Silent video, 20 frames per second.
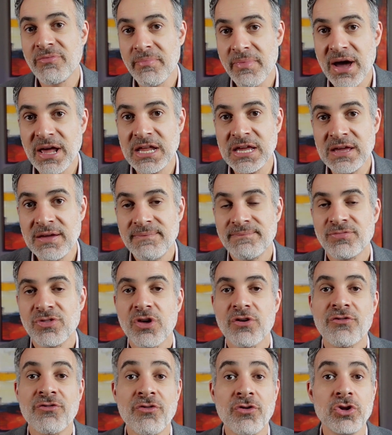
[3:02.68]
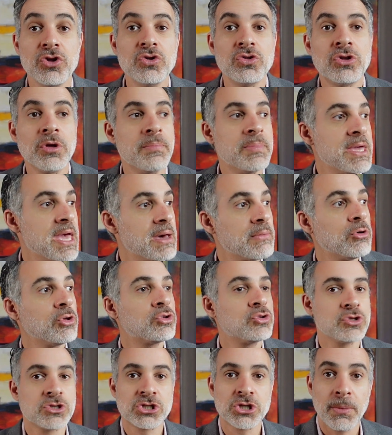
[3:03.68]
money for you to be able
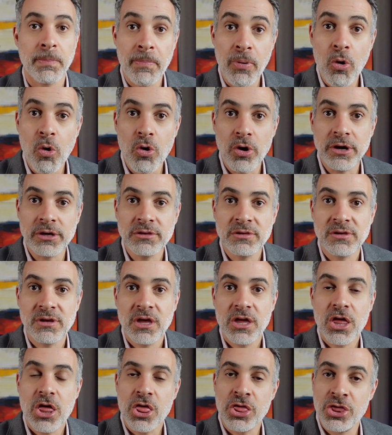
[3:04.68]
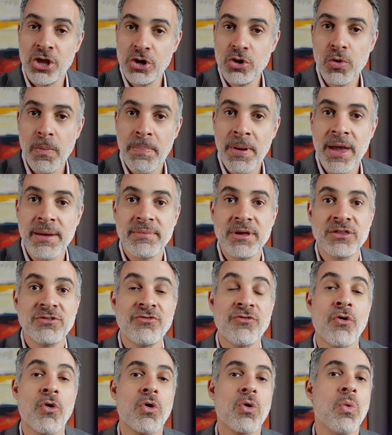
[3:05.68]
to support the new payment
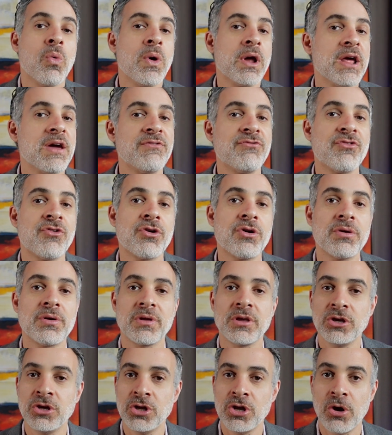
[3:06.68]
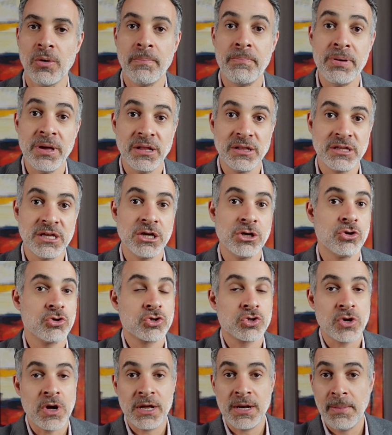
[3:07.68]
for whatever, building you're
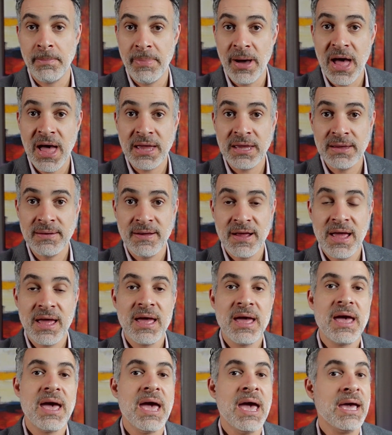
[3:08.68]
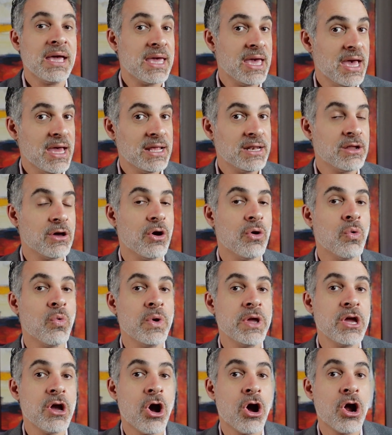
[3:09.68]
trying to buy. Again,
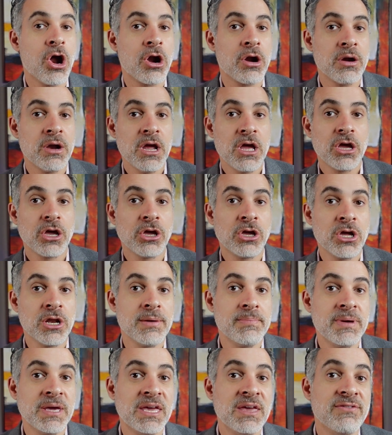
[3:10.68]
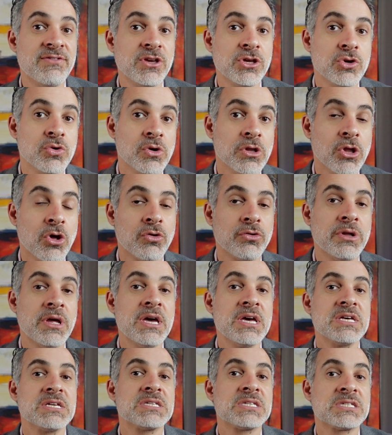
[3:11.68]
we are going to be giving you a loan
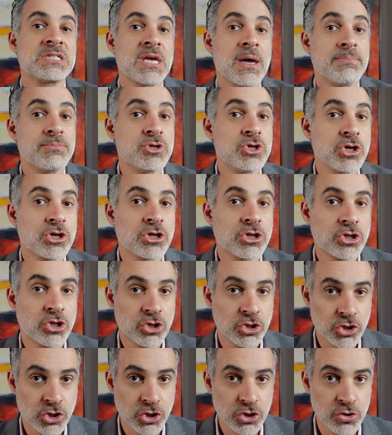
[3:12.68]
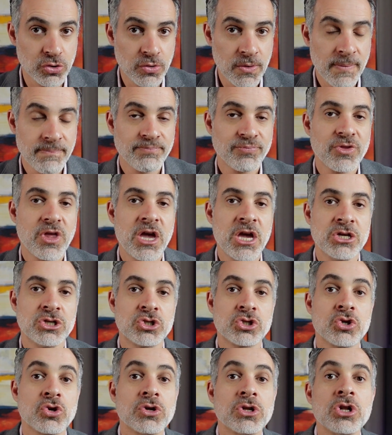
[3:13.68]
subject to a
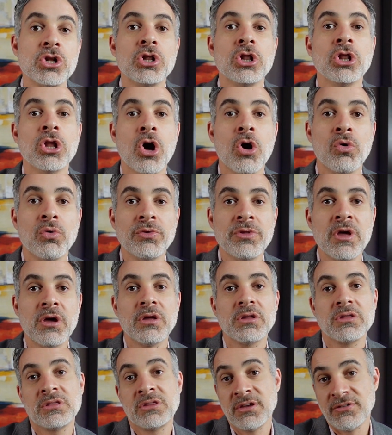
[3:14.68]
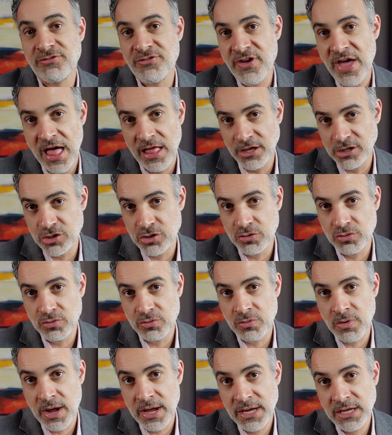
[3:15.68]
certain loan to value,
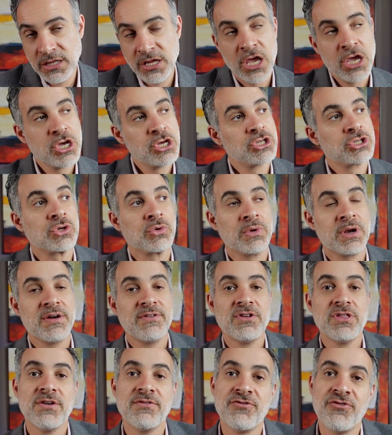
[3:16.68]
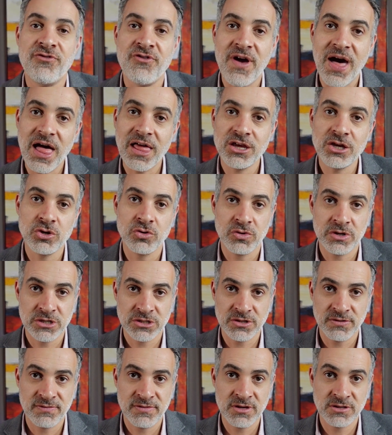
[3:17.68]
right? So whatever the value is
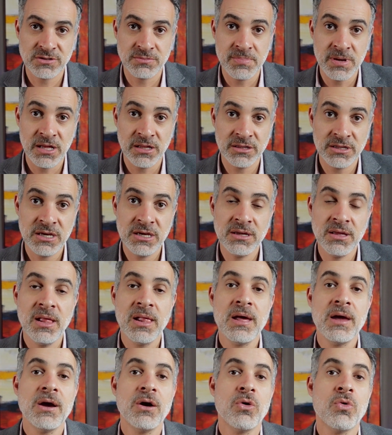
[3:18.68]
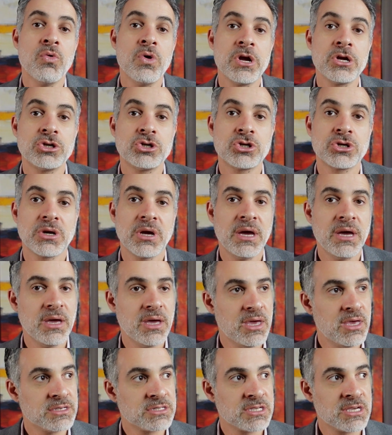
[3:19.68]
of this building, which
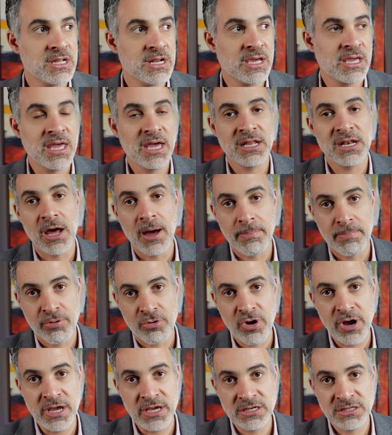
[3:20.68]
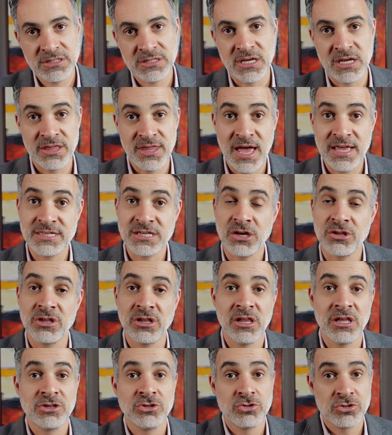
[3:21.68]
is going to get appraised, and that's how the
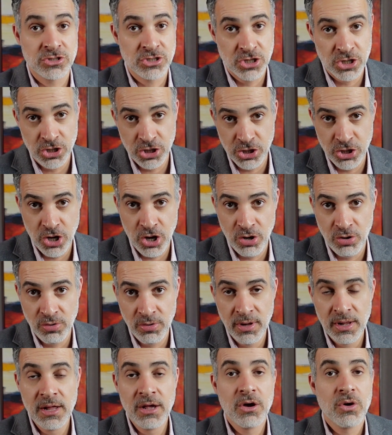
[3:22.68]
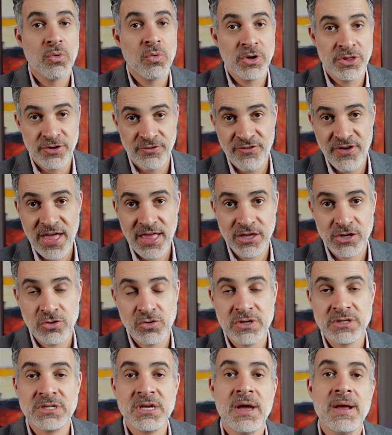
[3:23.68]
lender is going to know what the value
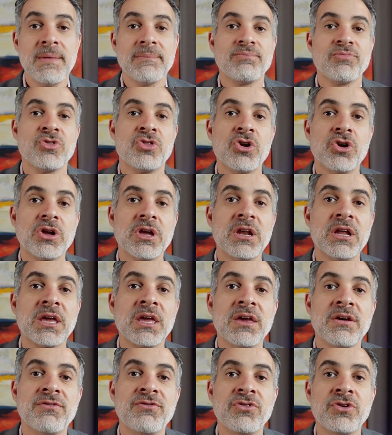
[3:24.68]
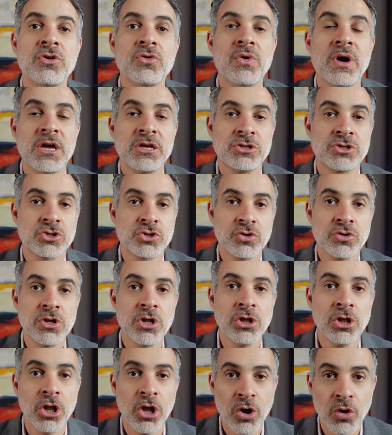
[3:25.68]
is, they're going to give you a
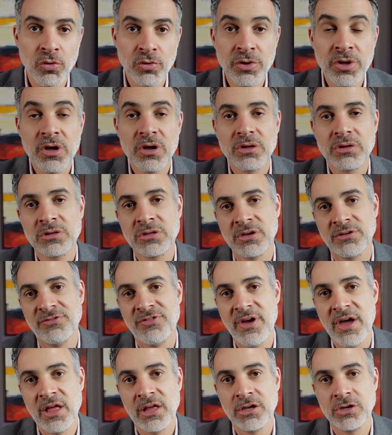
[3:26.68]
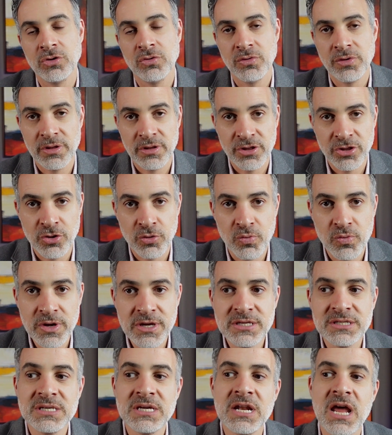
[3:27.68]
certain loan to value. The
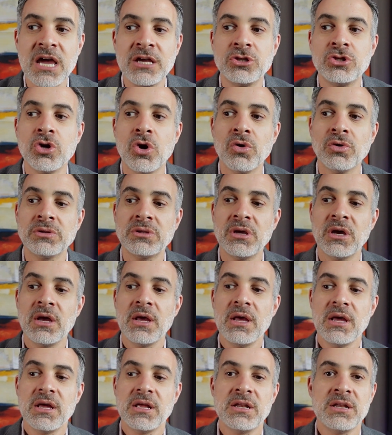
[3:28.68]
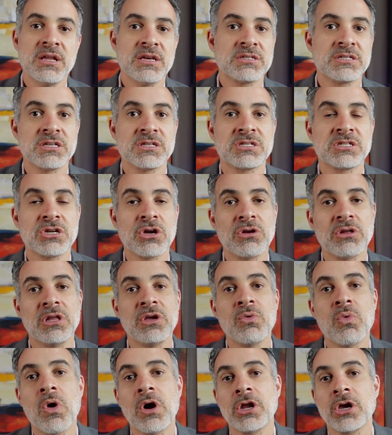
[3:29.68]
reason I don't necessarily
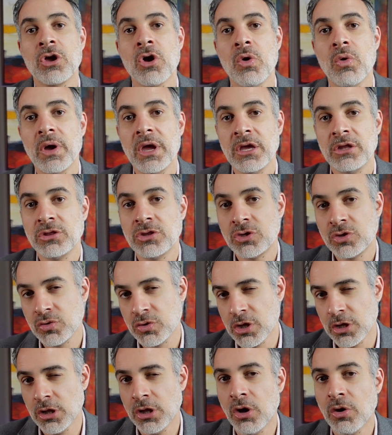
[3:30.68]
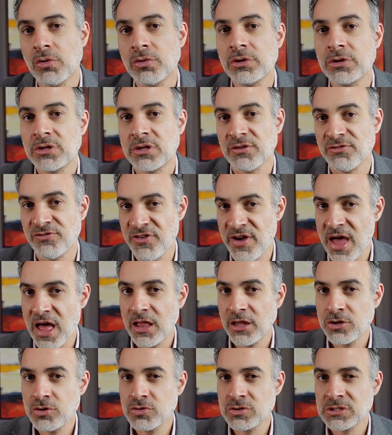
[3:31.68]
want to go into the loan to
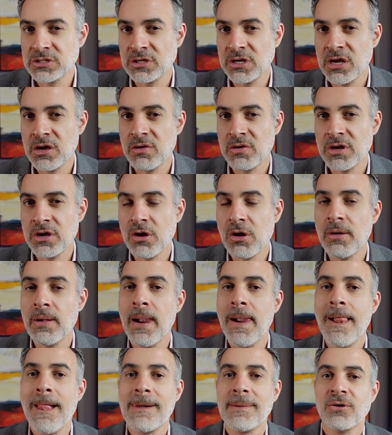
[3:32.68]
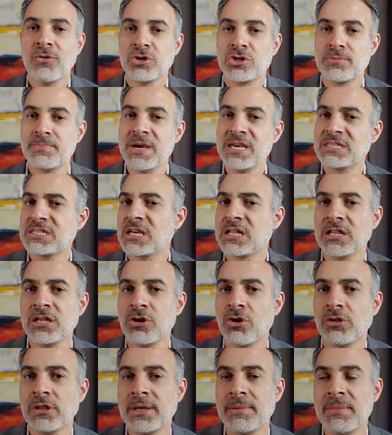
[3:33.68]
value scenario, which basically
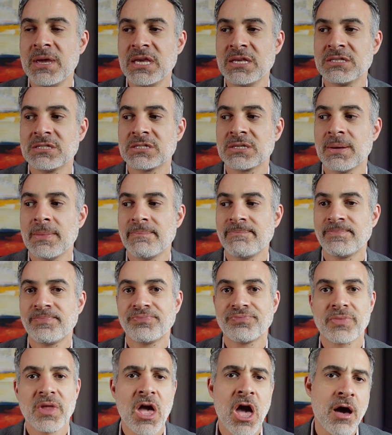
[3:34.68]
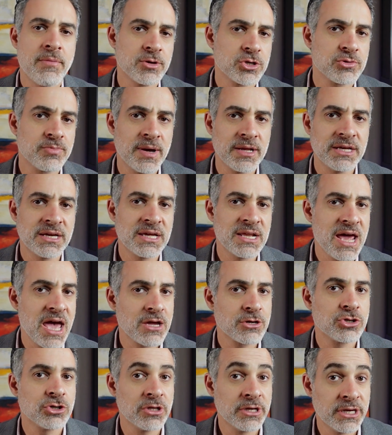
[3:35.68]
only means how much money can I
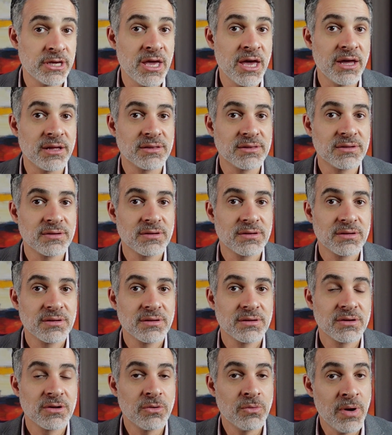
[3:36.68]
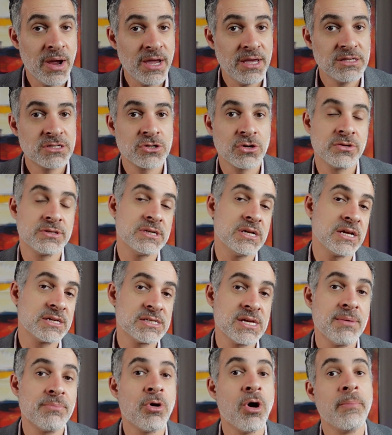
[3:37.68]
actually get, right? So as an
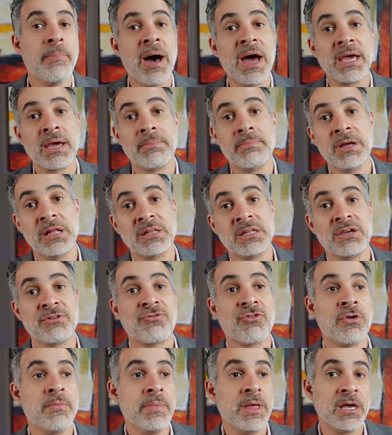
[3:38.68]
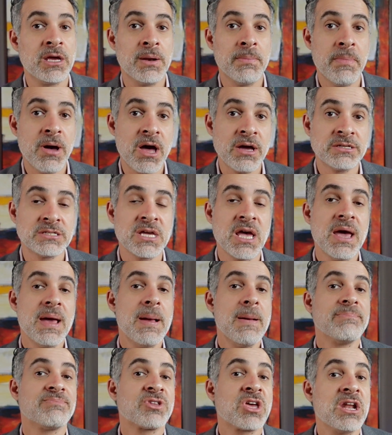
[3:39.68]
example, I'm buying a building for $1 million.
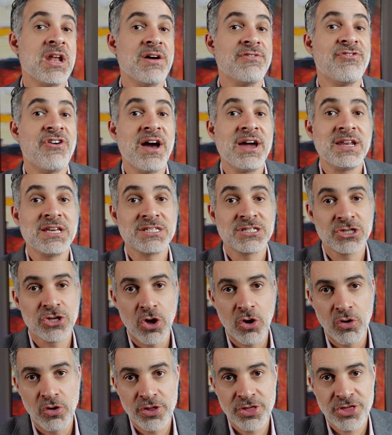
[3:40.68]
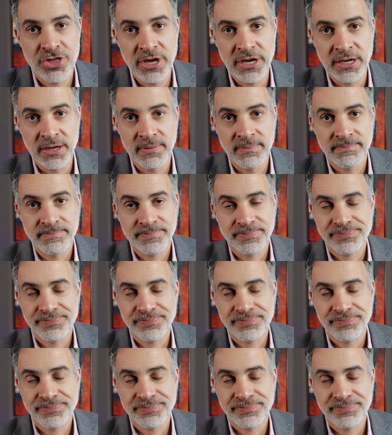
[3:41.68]
Can I finance the whole thing?